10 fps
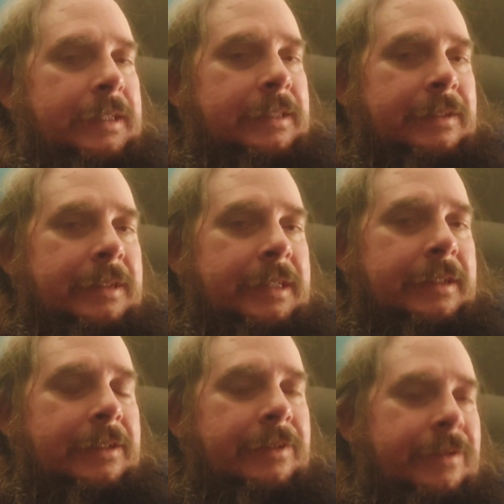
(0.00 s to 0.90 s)
30
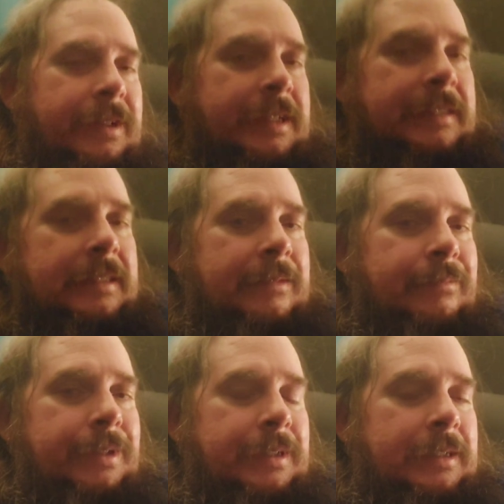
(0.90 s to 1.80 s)
years or anything,
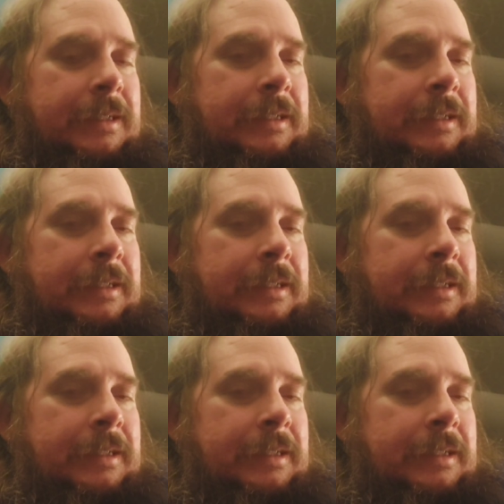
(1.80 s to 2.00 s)
but